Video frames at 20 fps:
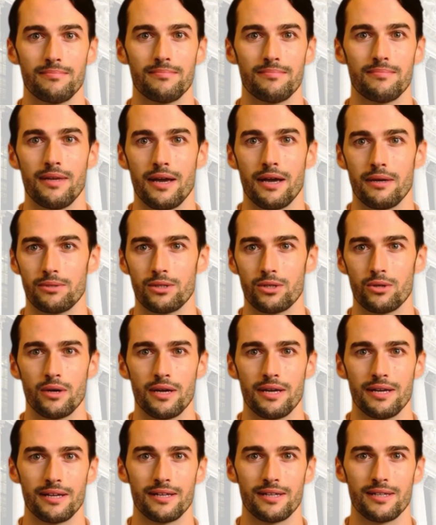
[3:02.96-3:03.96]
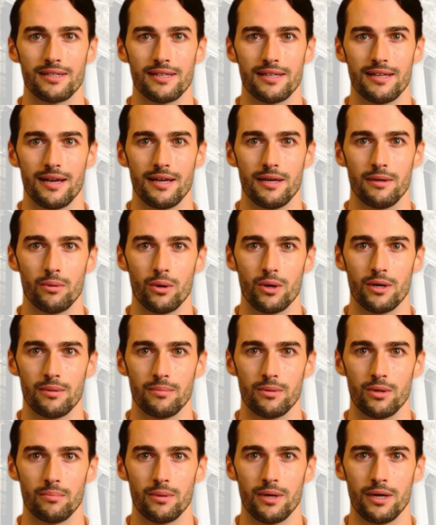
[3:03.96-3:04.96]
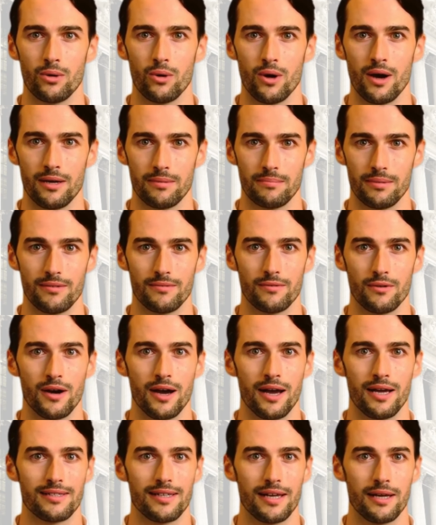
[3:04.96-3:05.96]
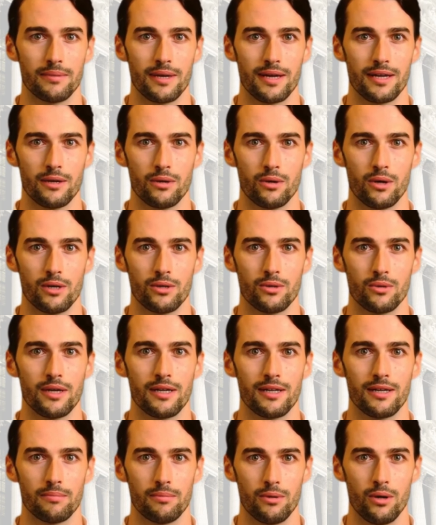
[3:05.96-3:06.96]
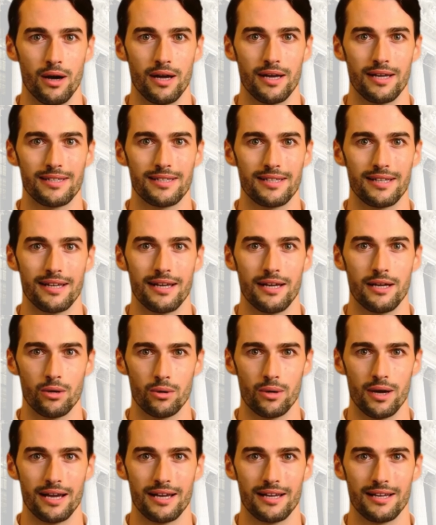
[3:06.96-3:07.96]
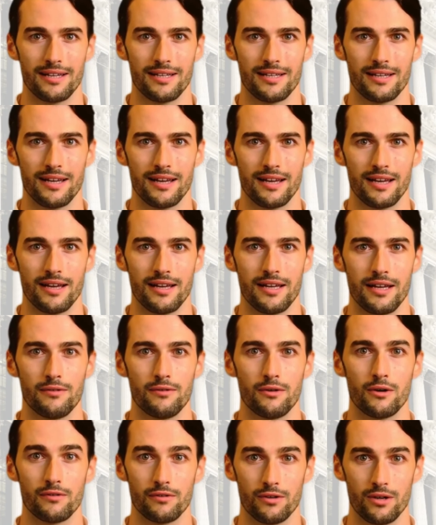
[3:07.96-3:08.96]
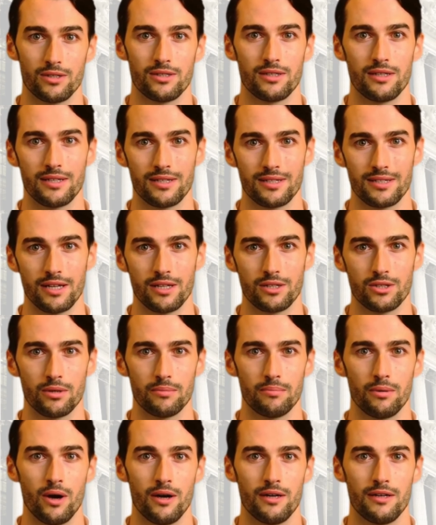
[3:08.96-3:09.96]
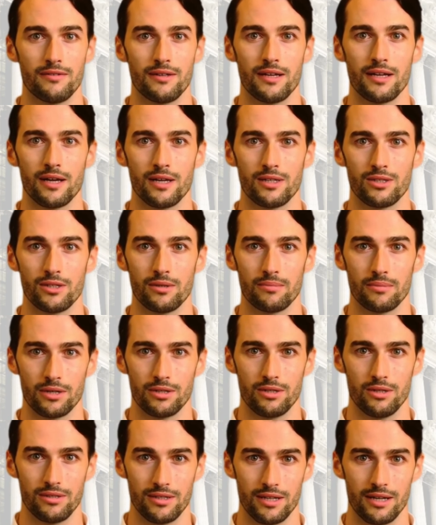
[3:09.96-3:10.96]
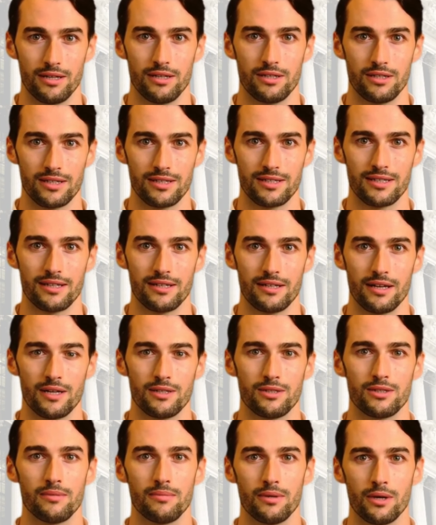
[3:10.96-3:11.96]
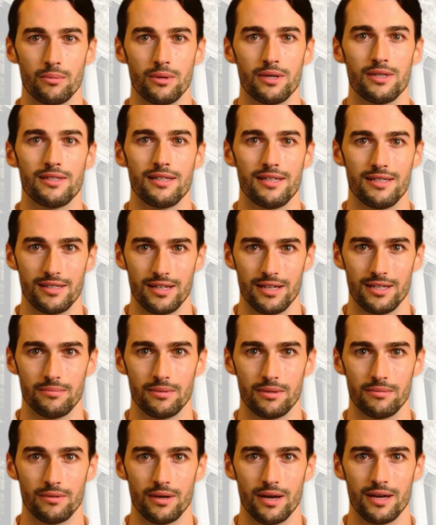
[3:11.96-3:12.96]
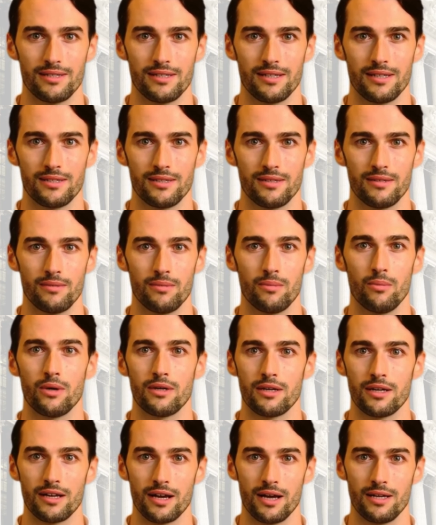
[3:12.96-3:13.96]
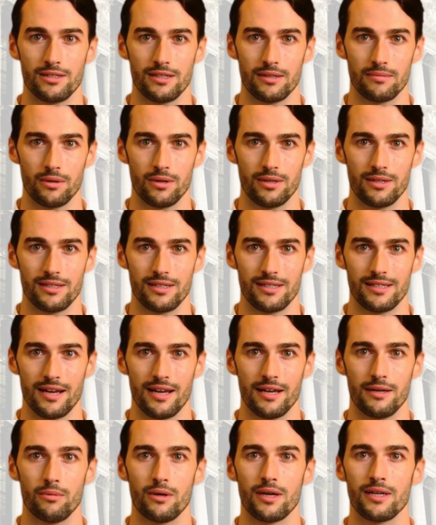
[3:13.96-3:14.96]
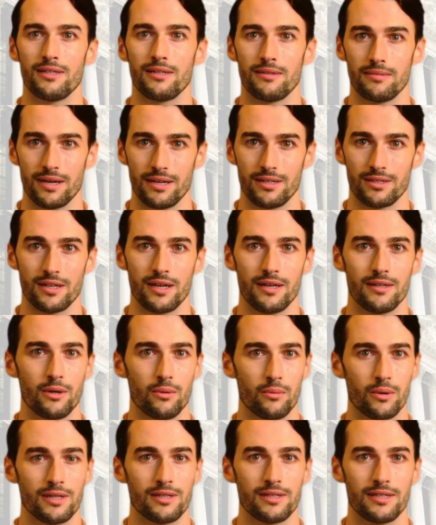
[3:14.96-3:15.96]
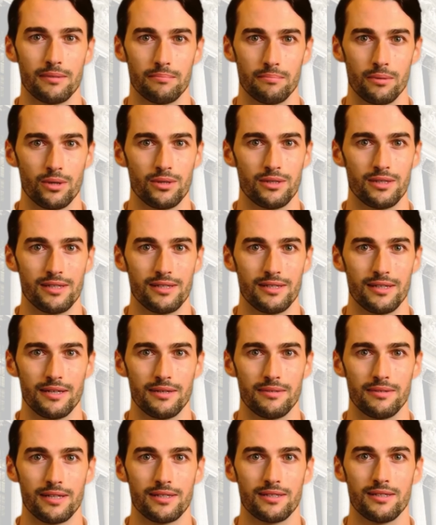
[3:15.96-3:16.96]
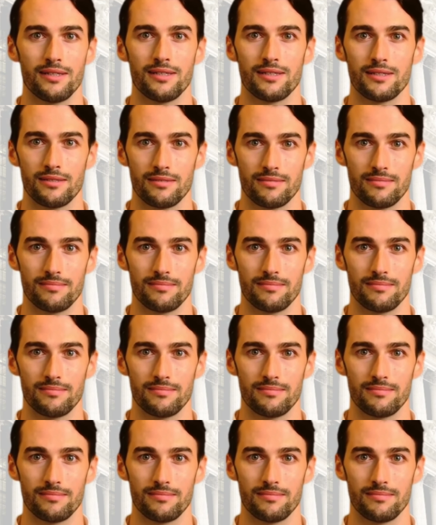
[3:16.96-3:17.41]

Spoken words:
Name screening is an unavoidable requirement for anti-money laundering compliance in the UAE. It fulfills an essential part of the customer due diligence and customer risk assessment process, where the customer is assigned risk based on the risk it poses to the business.